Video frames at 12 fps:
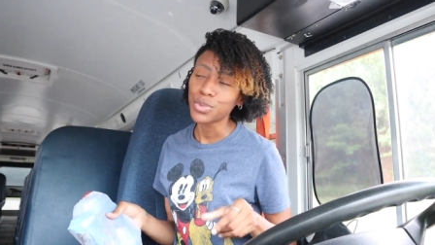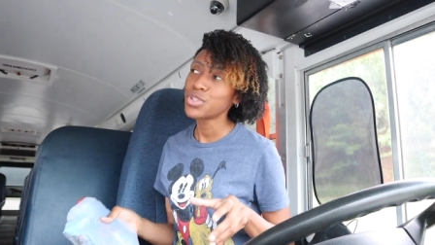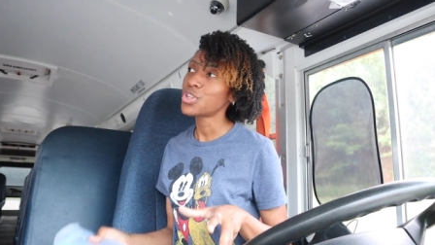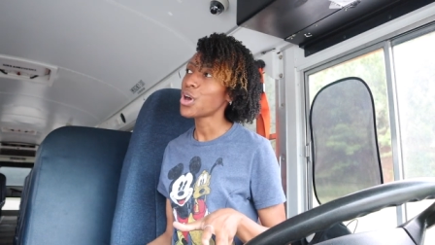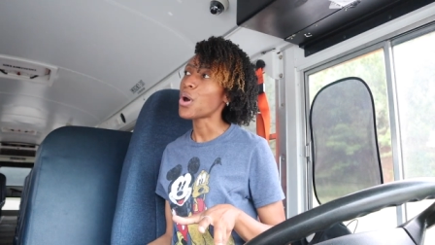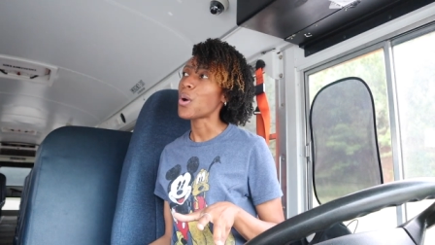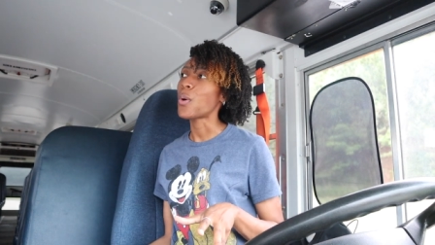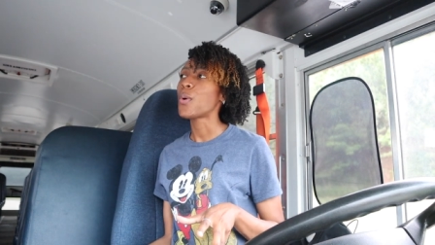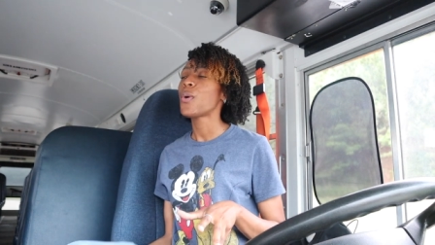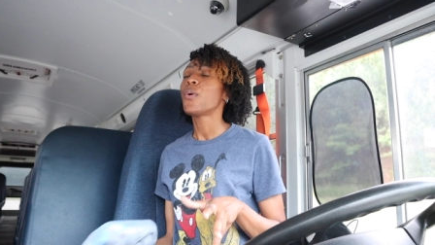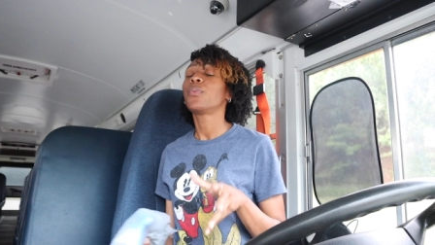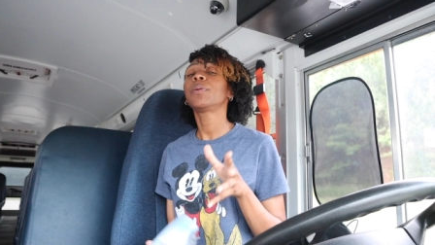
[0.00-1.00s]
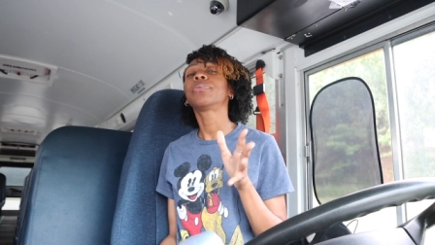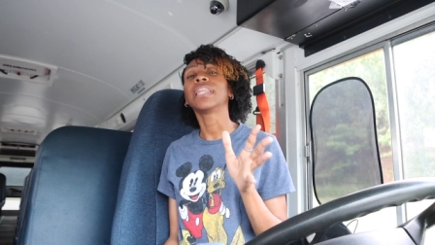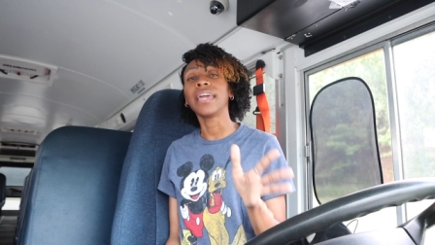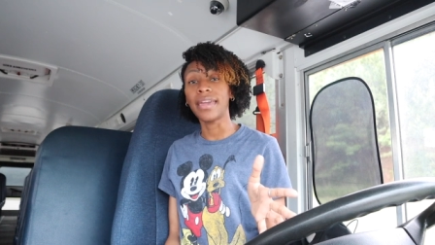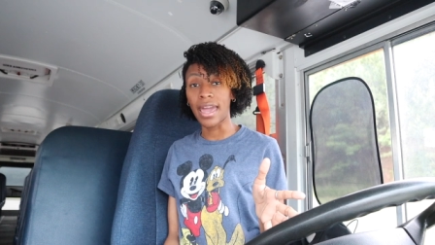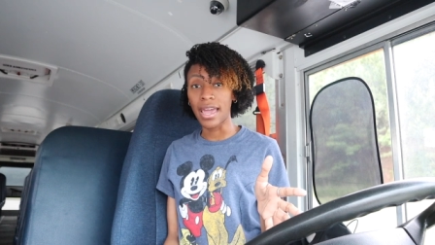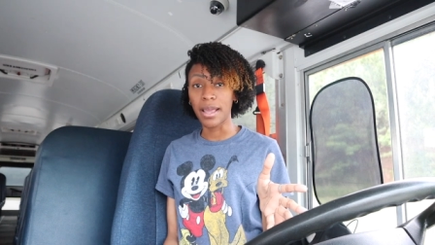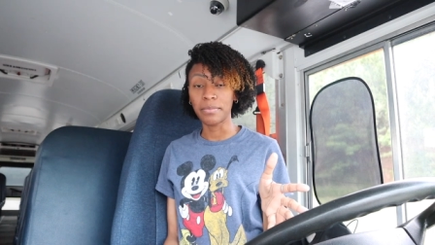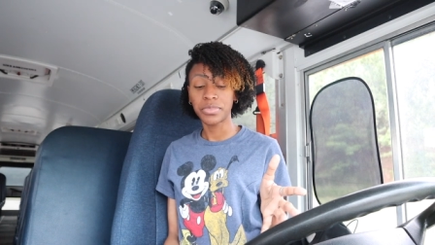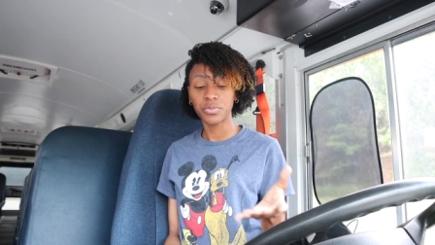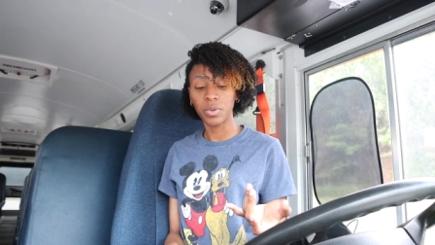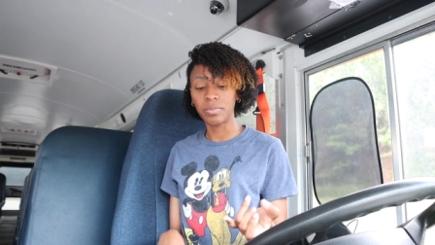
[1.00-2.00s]
So we play
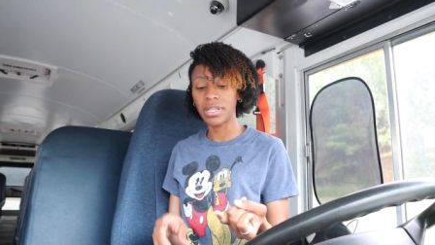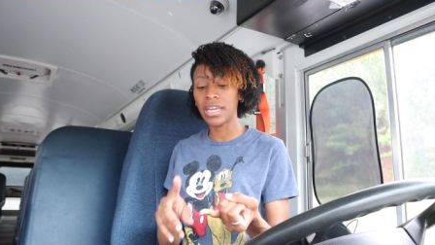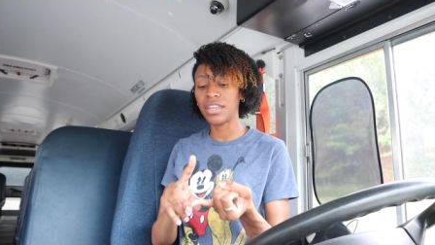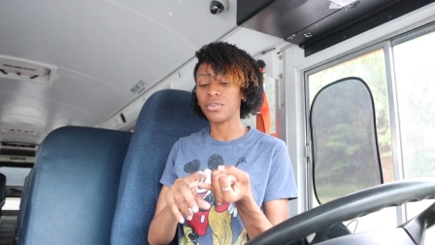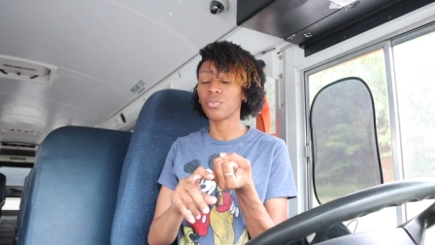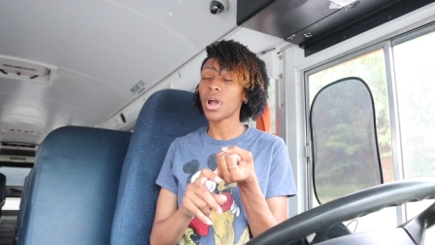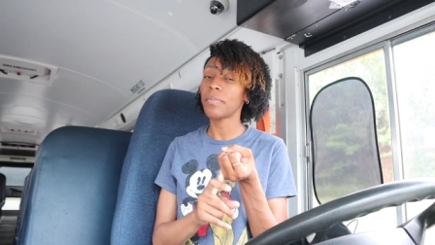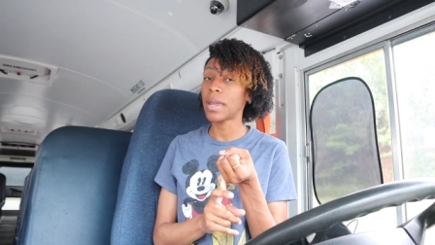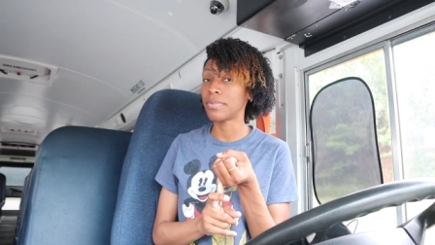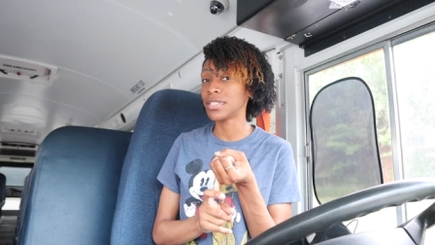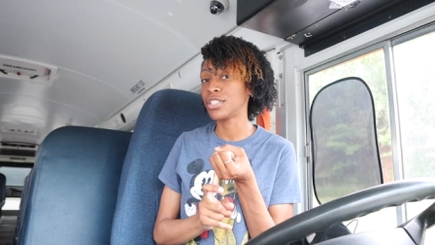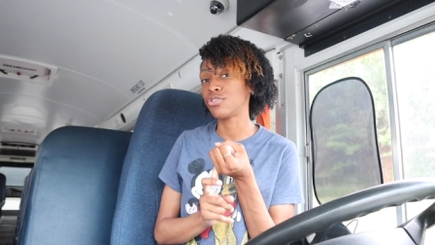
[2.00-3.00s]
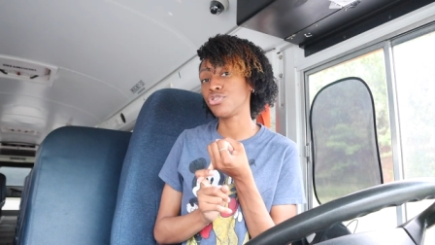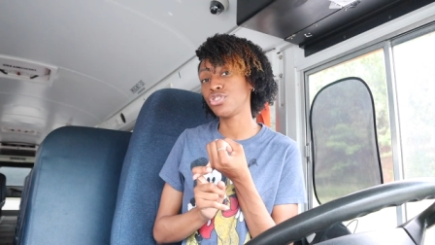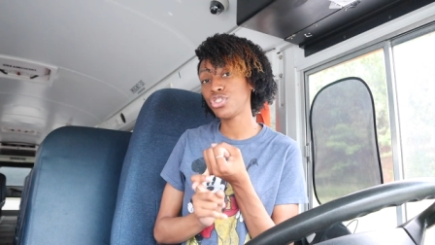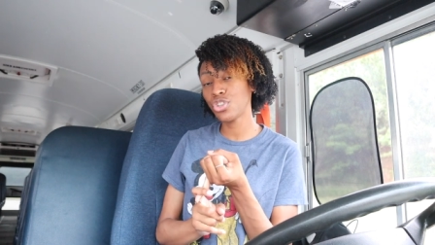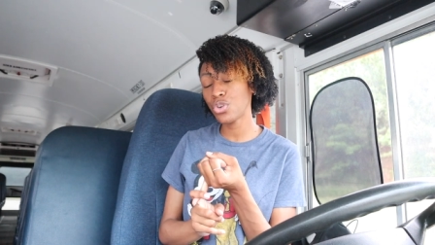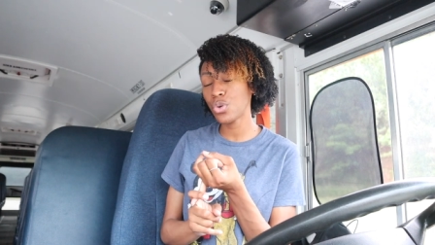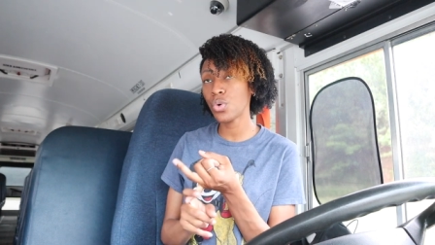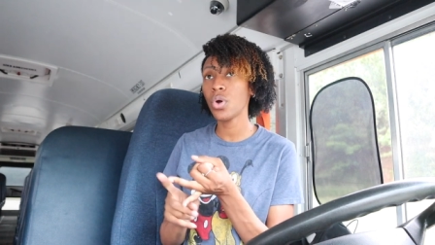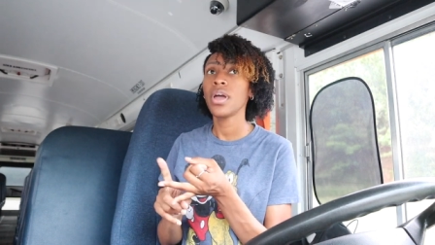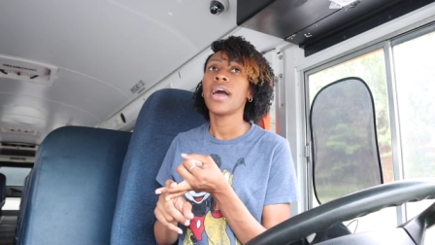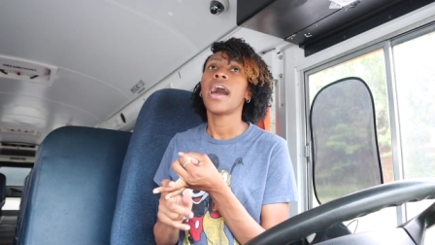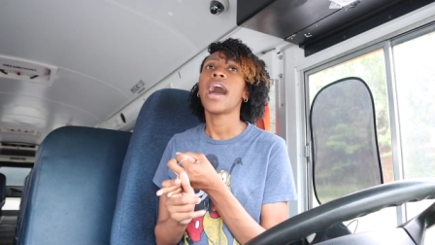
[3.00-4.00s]
games. We play either rock, paper, scissors, shoe,
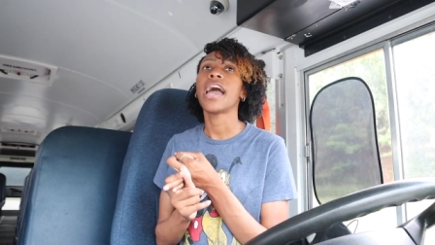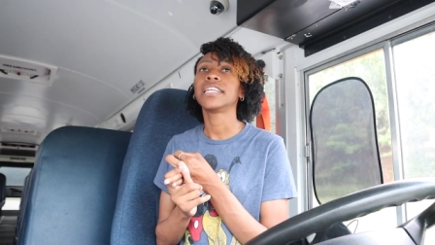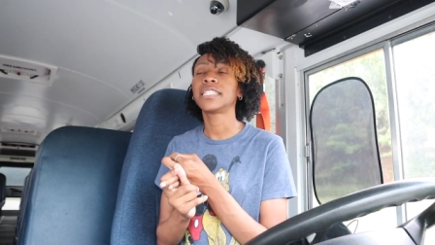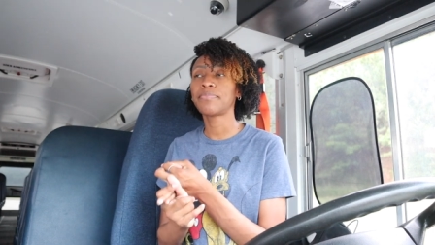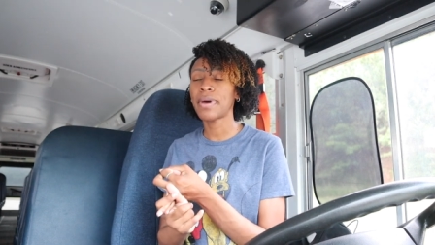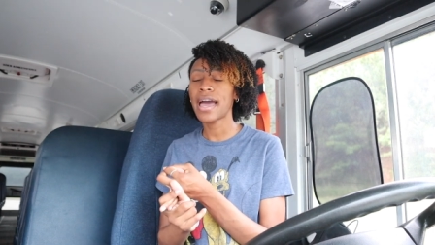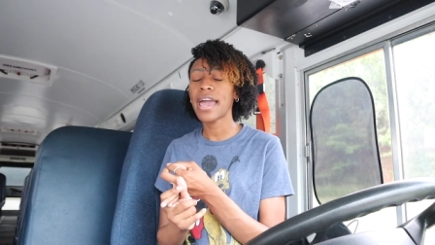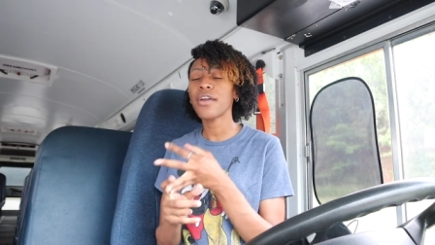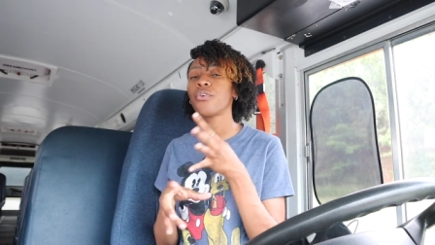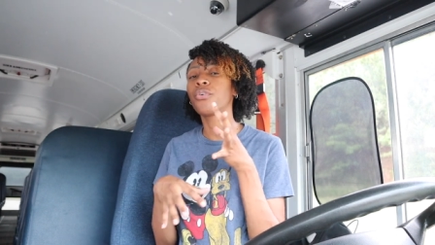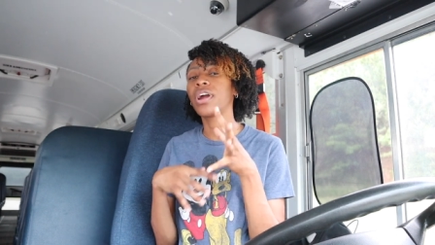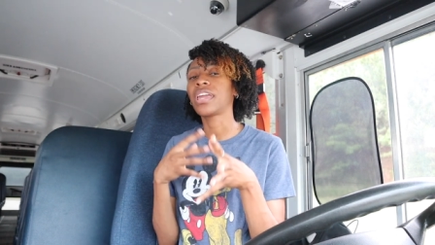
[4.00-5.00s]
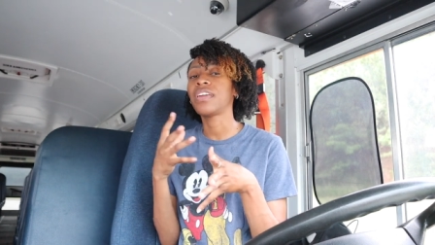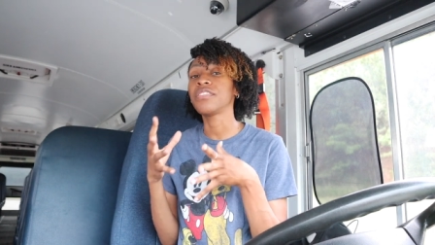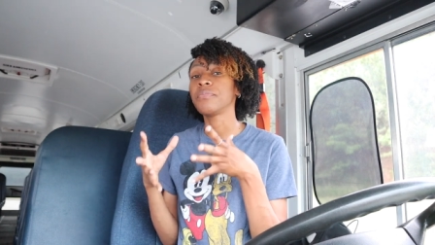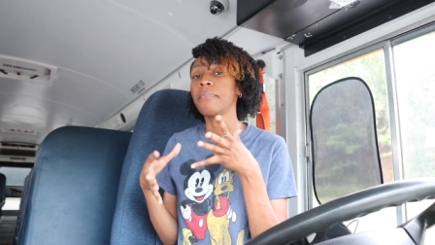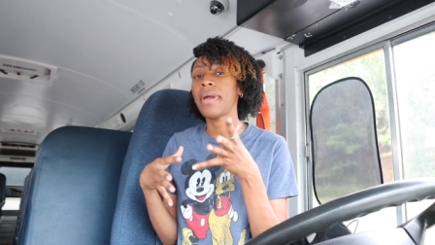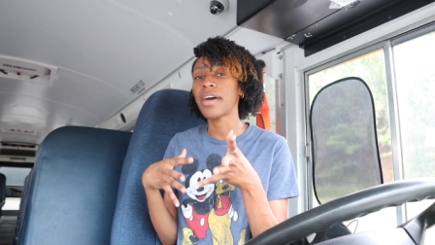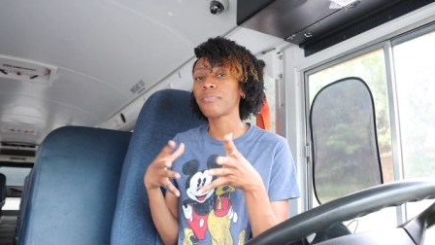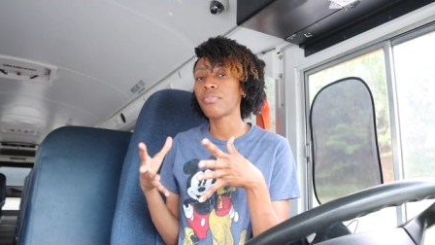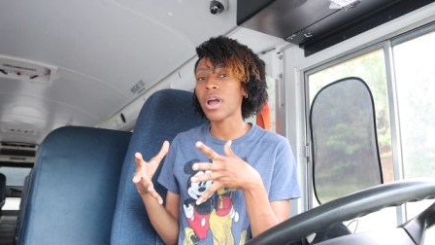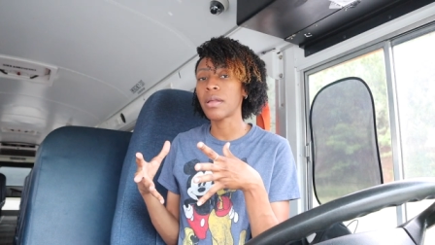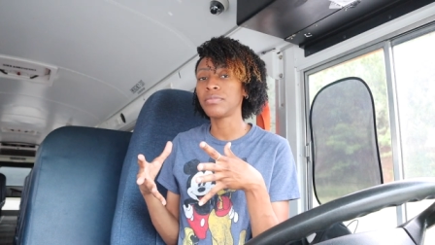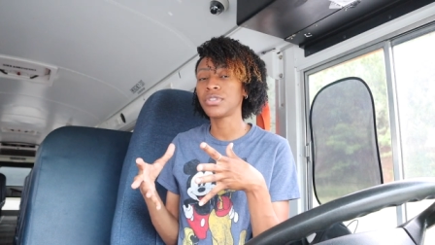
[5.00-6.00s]
I spy, or I give them math
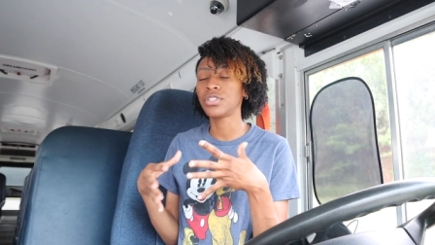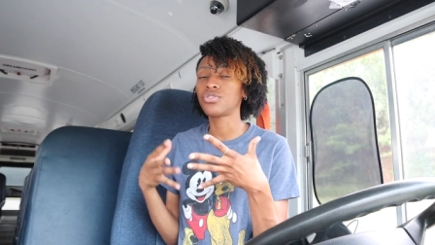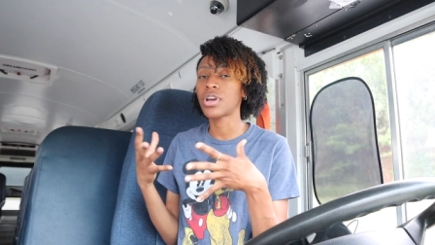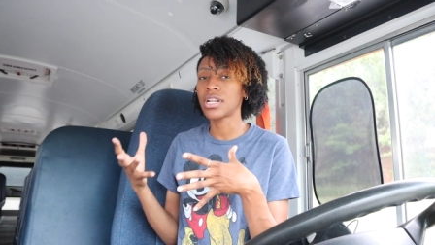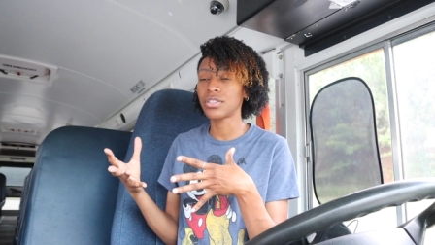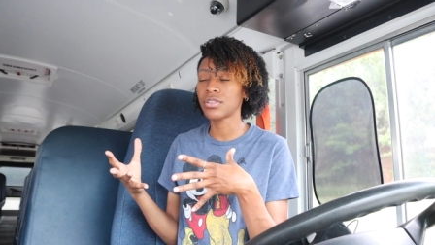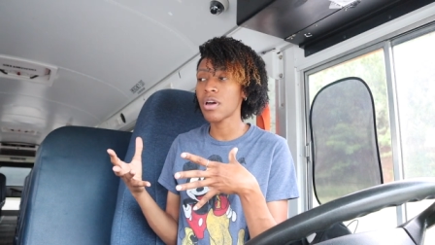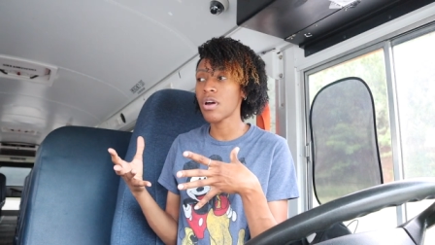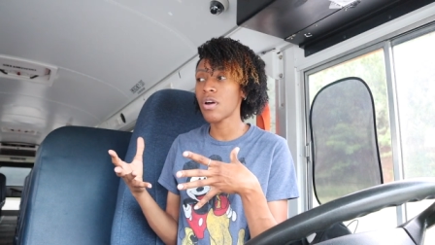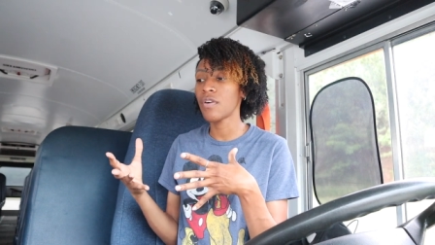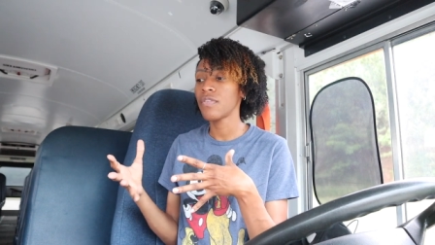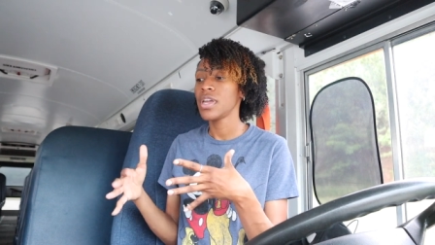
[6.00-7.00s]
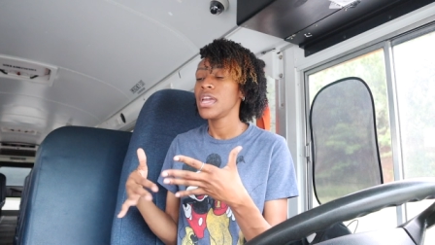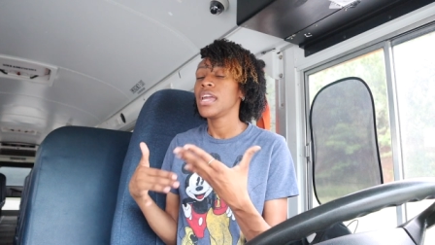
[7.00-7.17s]
problems to try to solve.